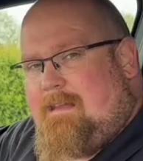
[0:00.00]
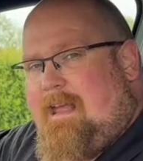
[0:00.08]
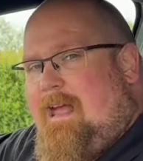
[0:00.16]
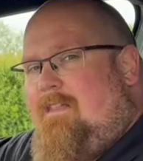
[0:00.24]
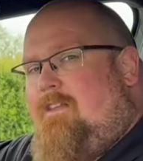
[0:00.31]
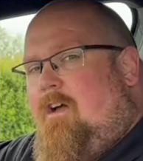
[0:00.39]

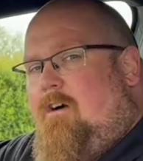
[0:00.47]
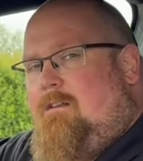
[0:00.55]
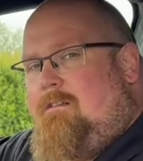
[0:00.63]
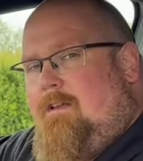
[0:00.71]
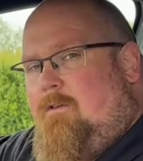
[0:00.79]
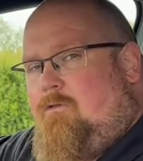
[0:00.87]
get the
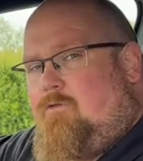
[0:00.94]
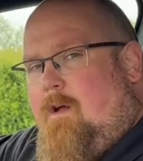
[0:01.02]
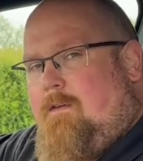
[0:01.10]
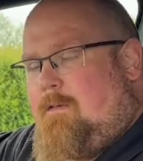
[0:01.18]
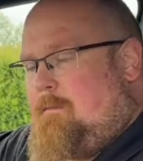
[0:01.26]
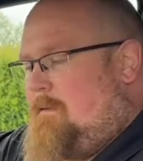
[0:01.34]
ideal
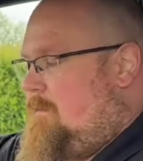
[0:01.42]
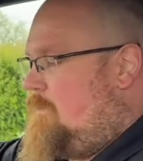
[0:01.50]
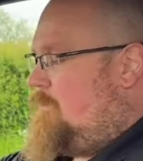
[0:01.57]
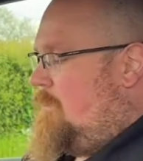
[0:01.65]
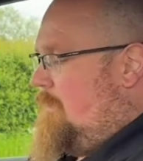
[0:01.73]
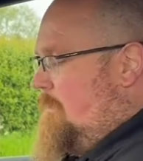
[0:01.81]
driving
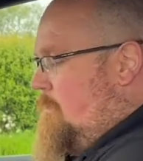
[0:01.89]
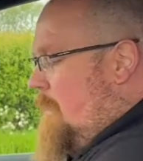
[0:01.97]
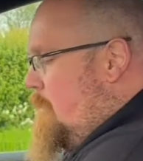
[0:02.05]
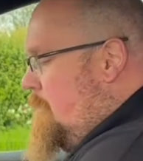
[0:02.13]
position as well,